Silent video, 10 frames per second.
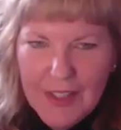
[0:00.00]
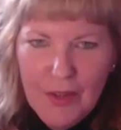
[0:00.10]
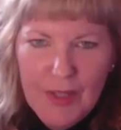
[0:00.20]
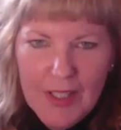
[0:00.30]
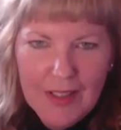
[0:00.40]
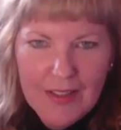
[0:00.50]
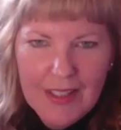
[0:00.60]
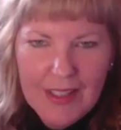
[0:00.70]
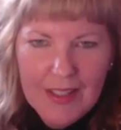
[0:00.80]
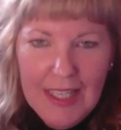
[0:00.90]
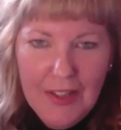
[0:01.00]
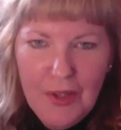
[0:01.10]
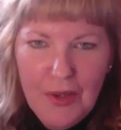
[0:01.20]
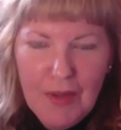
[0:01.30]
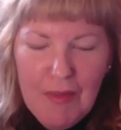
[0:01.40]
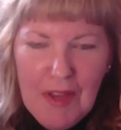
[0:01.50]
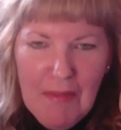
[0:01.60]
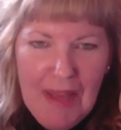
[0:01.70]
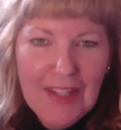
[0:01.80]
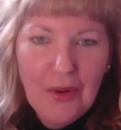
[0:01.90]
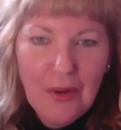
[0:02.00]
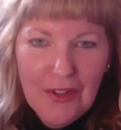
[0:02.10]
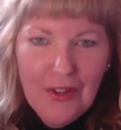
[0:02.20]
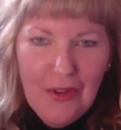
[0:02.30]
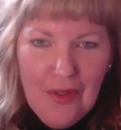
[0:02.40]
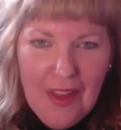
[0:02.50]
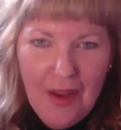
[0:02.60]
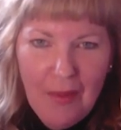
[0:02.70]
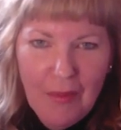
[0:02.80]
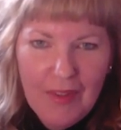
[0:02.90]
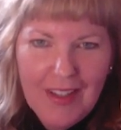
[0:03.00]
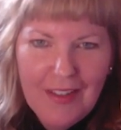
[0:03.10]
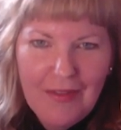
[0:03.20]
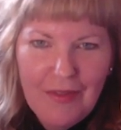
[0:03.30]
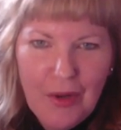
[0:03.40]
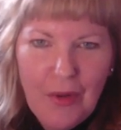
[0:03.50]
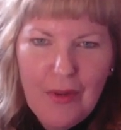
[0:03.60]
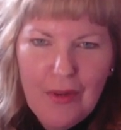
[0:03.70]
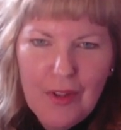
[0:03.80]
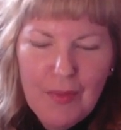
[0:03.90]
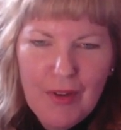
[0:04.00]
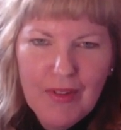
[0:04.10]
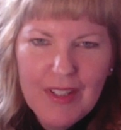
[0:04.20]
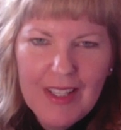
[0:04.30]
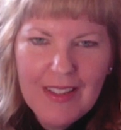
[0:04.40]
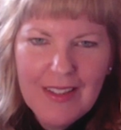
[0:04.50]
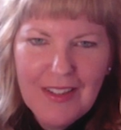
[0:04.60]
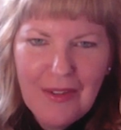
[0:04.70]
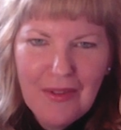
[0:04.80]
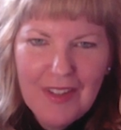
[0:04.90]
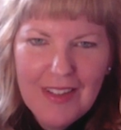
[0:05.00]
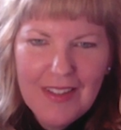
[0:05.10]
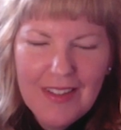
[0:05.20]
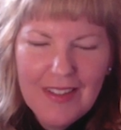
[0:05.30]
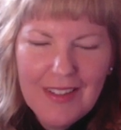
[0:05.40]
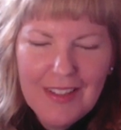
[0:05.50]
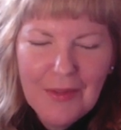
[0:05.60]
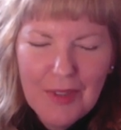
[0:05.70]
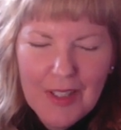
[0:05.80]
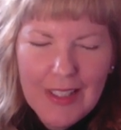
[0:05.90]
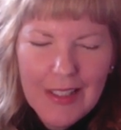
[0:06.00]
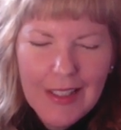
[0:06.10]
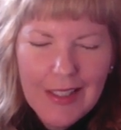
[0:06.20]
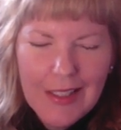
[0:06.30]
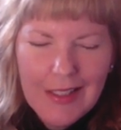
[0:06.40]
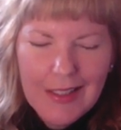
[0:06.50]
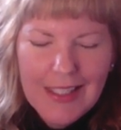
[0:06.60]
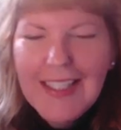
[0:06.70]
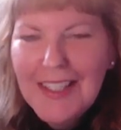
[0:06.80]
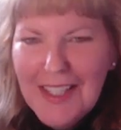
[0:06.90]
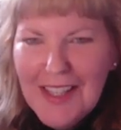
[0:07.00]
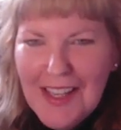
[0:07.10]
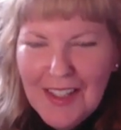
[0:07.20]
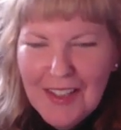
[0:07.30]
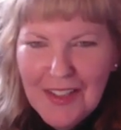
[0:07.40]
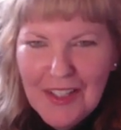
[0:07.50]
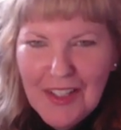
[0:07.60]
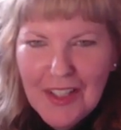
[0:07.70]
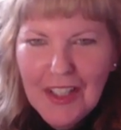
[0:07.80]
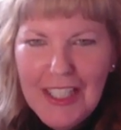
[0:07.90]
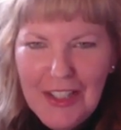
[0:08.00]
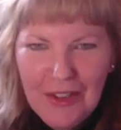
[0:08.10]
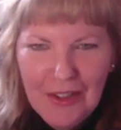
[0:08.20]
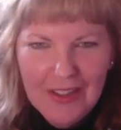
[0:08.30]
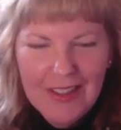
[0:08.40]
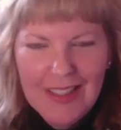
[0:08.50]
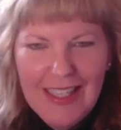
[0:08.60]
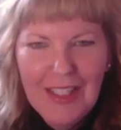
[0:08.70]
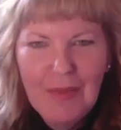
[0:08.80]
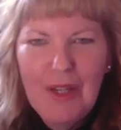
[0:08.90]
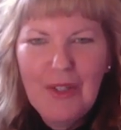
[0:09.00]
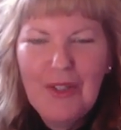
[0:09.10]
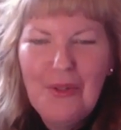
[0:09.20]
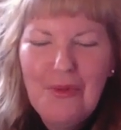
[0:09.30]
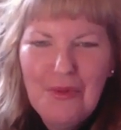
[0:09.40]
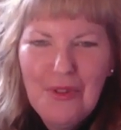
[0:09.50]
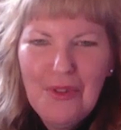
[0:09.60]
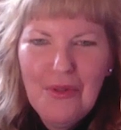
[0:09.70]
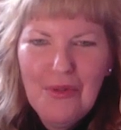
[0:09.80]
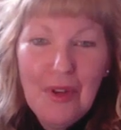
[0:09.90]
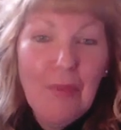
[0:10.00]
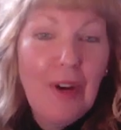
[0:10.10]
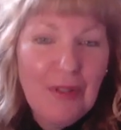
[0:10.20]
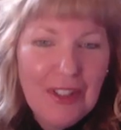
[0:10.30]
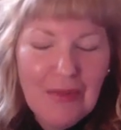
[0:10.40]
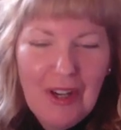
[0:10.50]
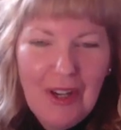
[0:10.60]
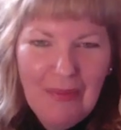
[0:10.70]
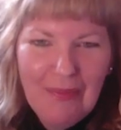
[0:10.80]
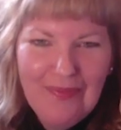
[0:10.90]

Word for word: too, because in a sense, you can be a mentor to them for going through this process. So that's, it's really nice to see that uh, collegial aspect to, to the approach as well.